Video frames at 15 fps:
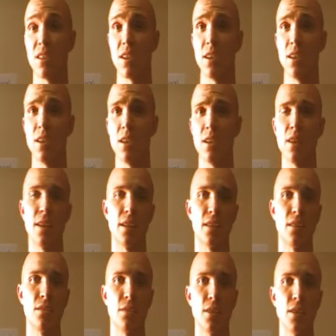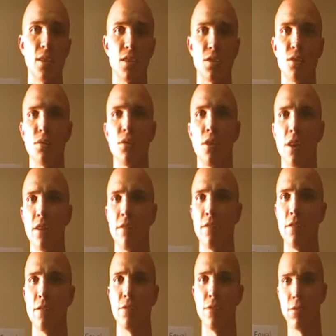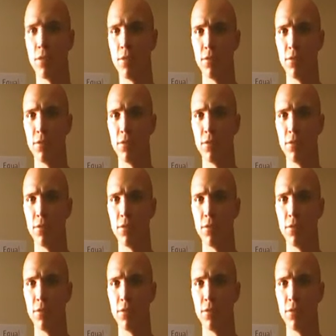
study, get a degree, so that you have a